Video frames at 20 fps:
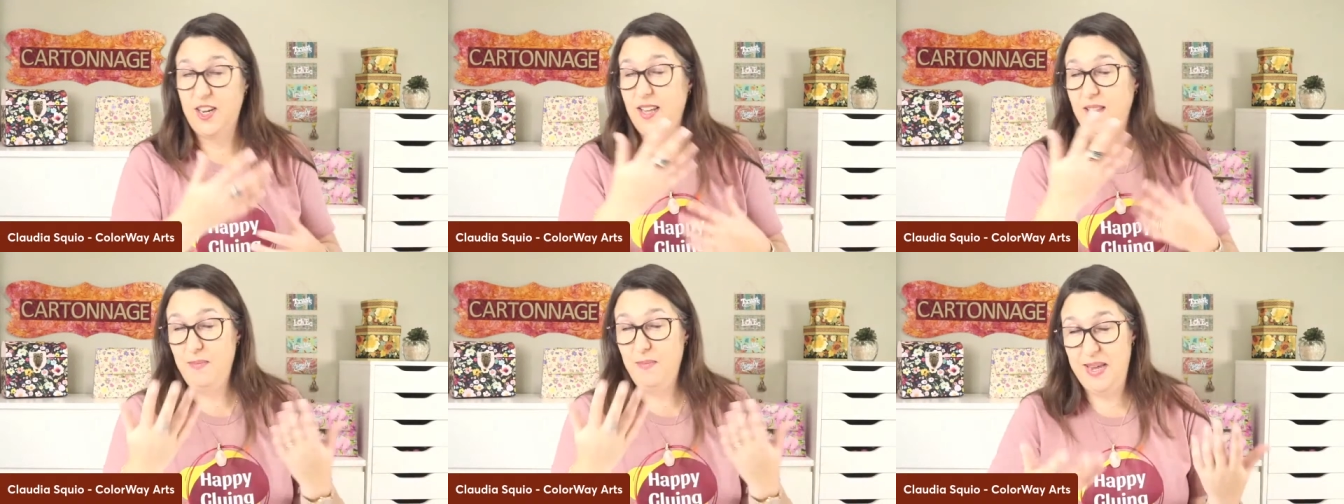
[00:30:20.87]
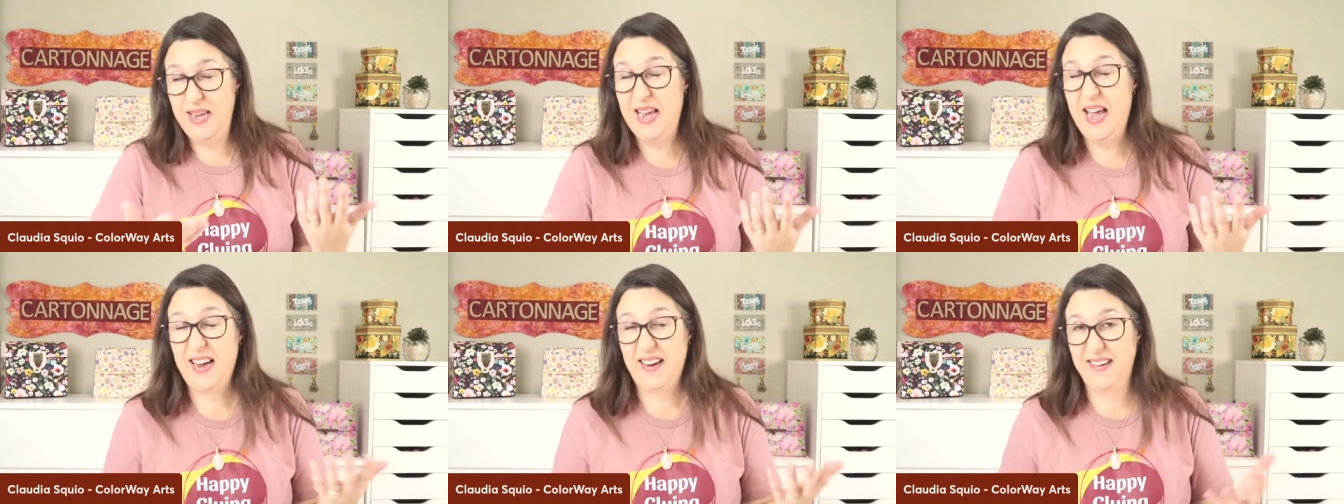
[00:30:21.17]
can
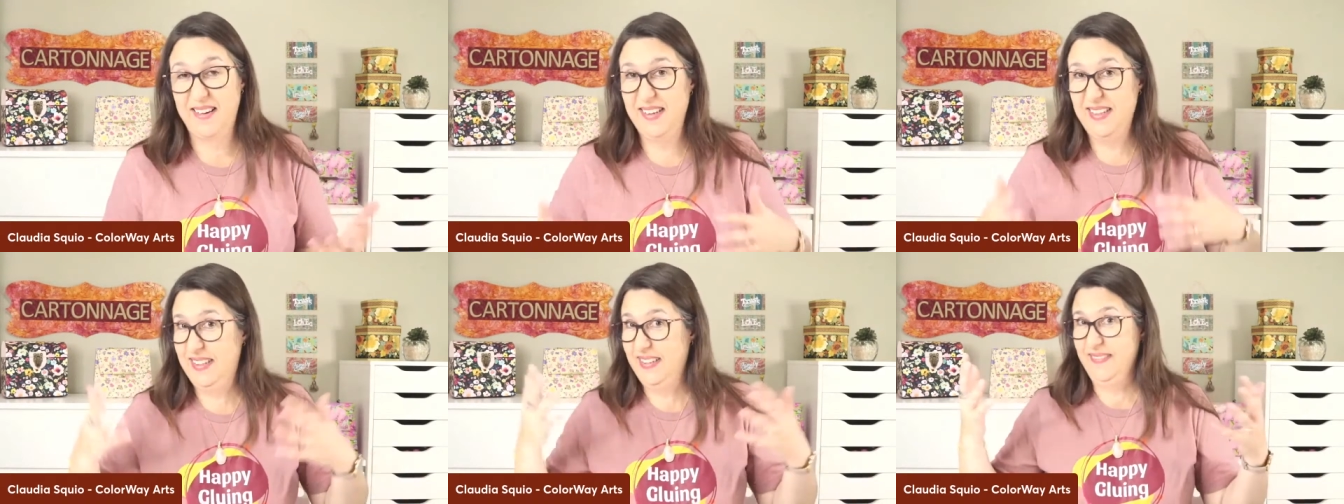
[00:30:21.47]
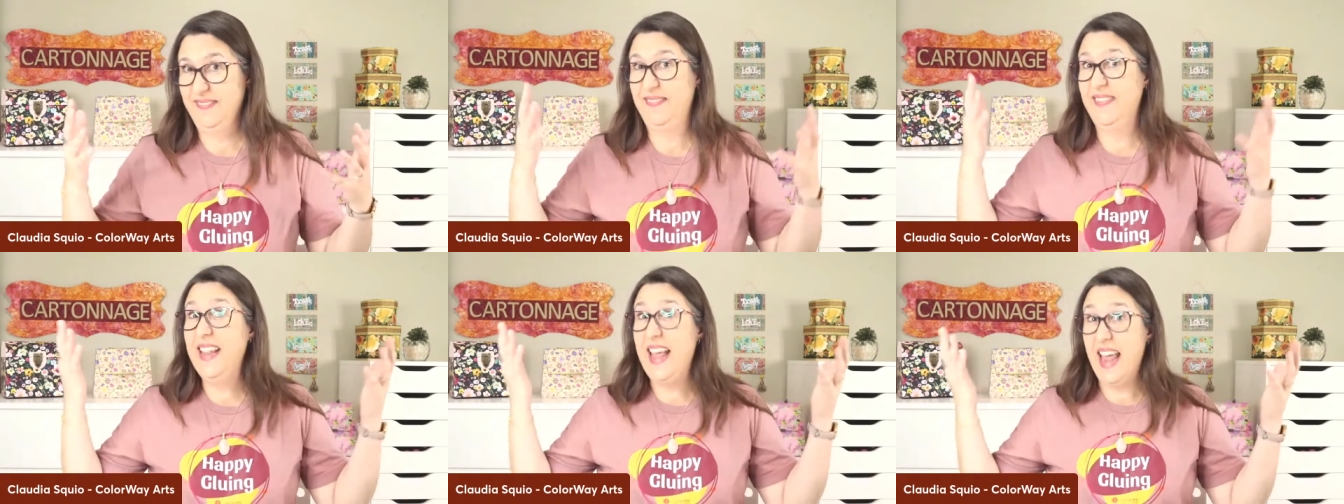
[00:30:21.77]
be a
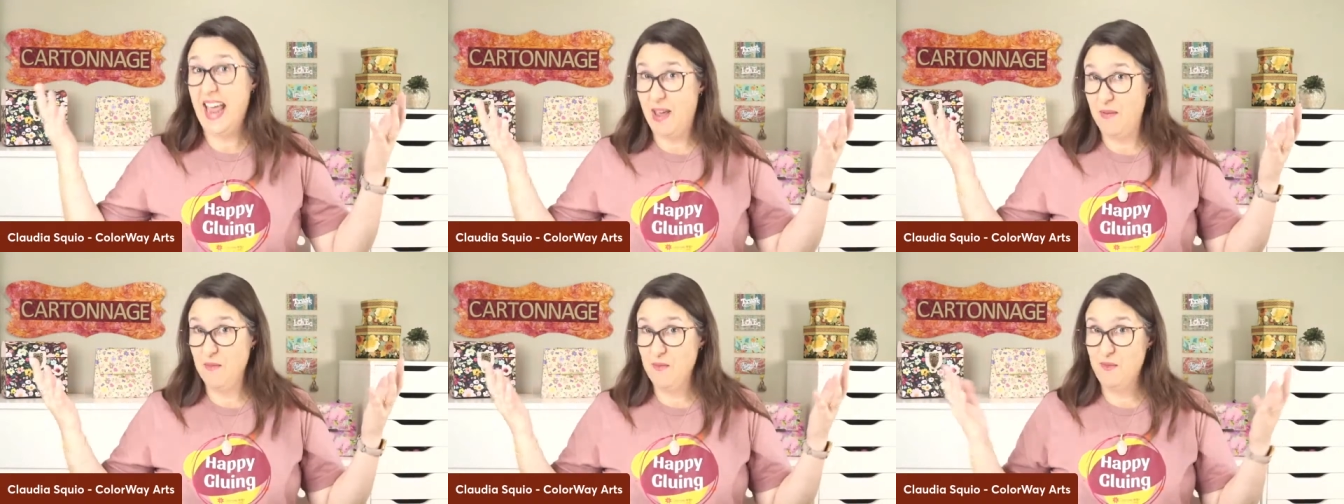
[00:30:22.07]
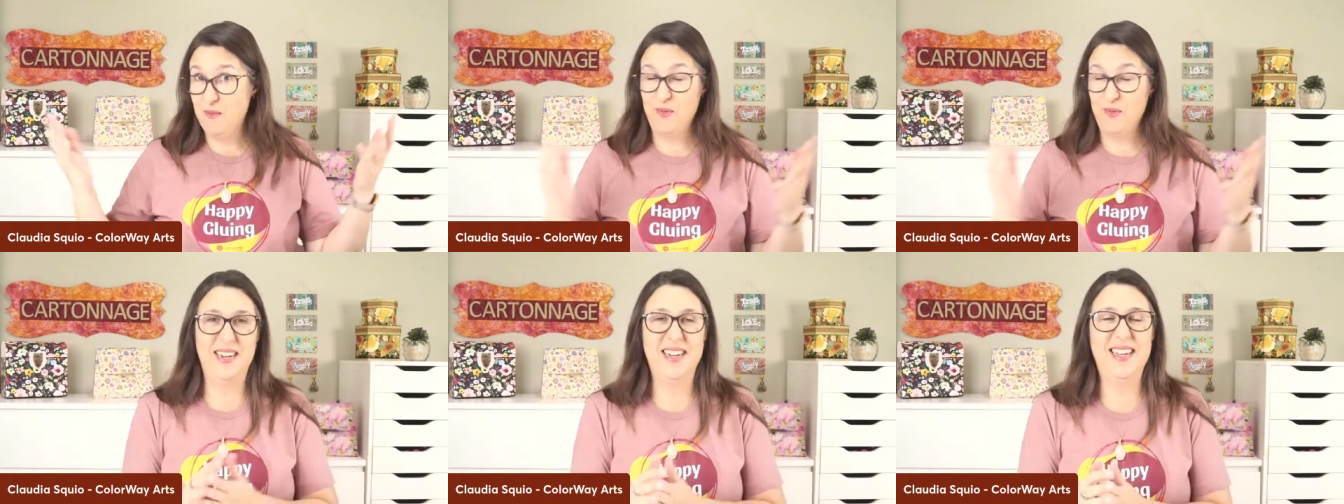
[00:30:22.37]
good name
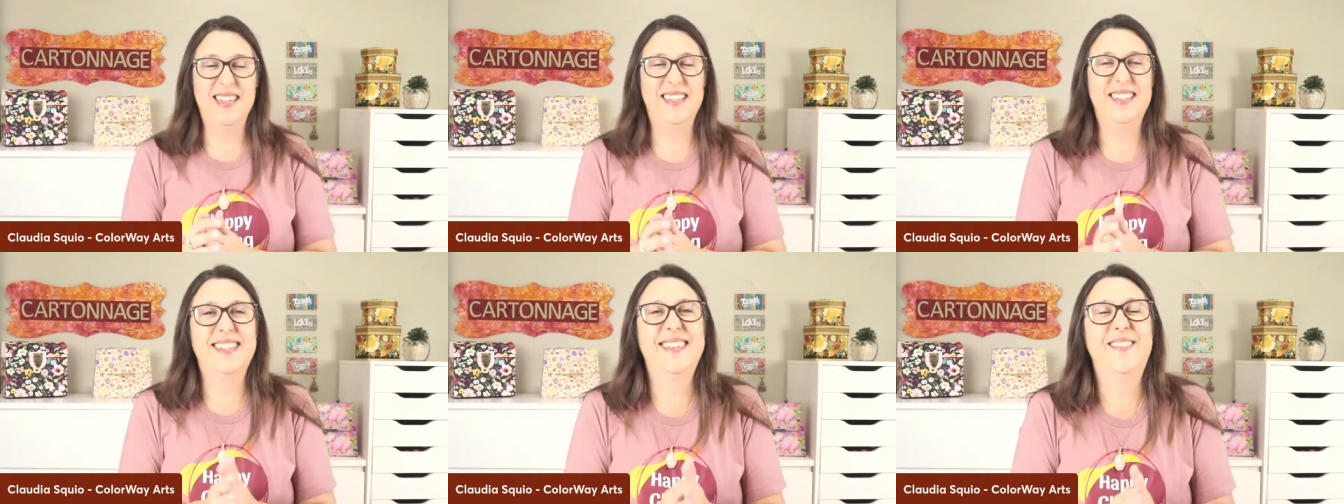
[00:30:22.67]
for us